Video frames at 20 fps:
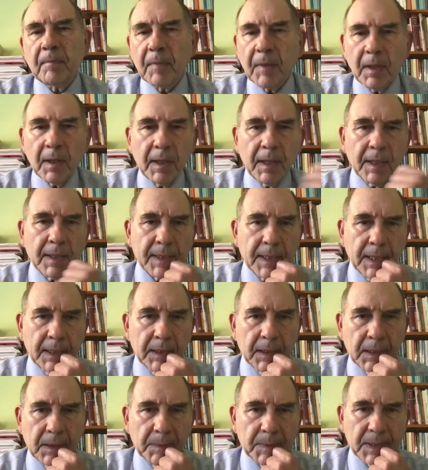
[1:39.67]

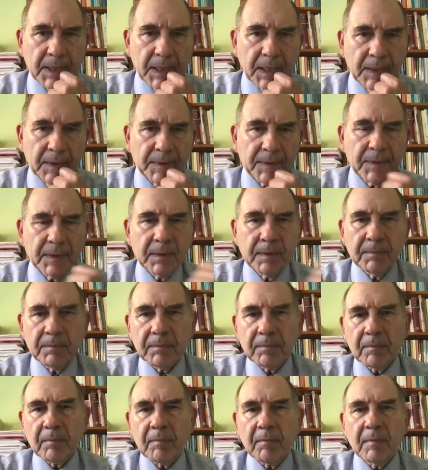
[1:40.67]
Alexander himself
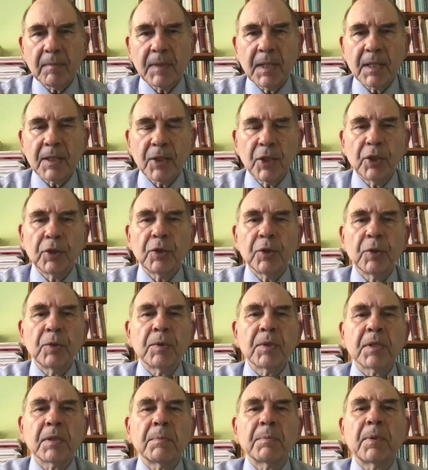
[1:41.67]
does not
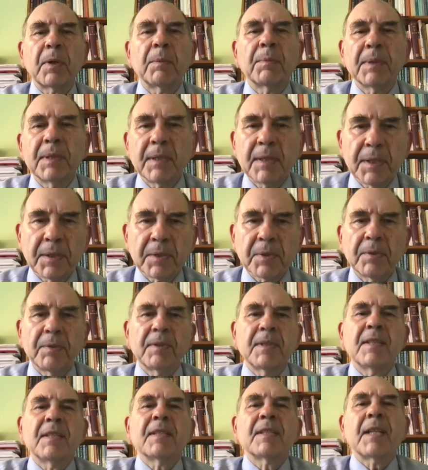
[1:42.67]
use the properties to
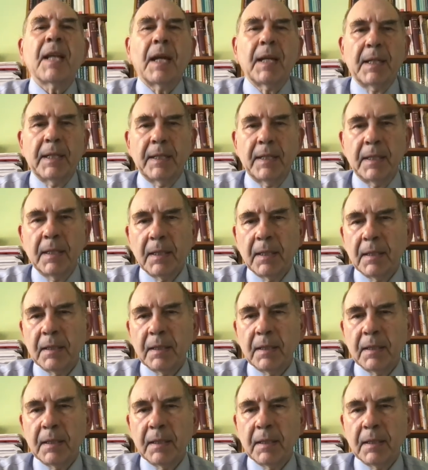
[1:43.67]
design